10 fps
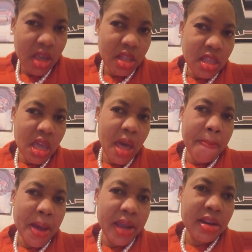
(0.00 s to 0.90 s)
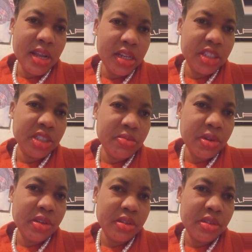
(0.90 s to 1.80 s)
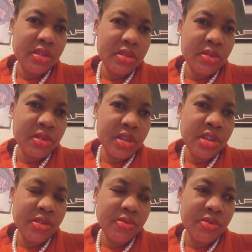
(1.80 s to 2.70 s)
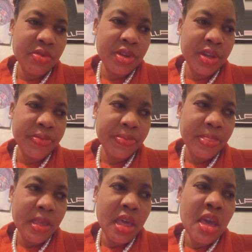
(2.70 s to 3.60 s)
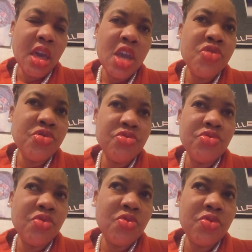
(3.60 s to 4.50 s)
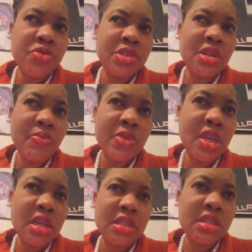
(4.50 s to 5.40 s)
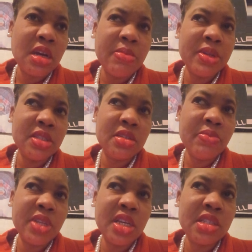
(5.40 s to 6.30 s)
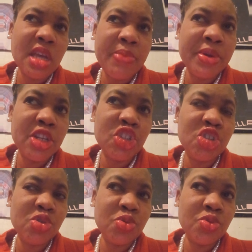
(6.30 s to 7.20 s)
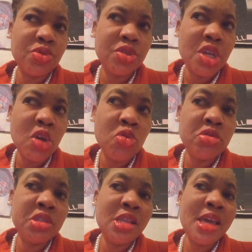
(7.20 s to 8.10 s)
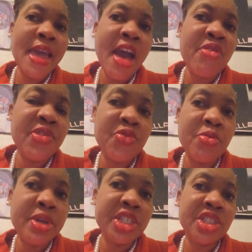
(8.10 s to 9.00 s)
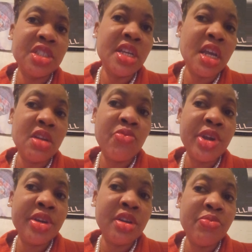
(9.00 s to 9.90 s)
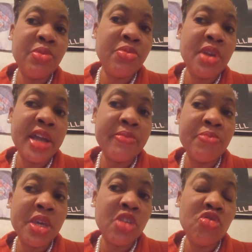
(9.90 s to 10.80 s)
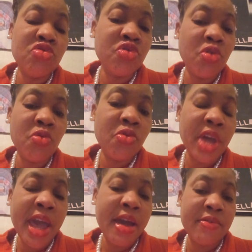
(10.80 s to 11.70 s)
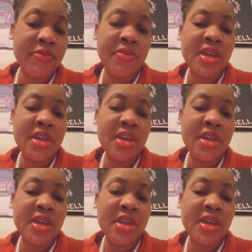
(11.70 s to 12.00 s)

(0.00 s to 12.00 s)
They are buying a lot of Shiba, you know, okay? And you know something is coming, something is happening soon, because they have information that regular people like me and you don't have.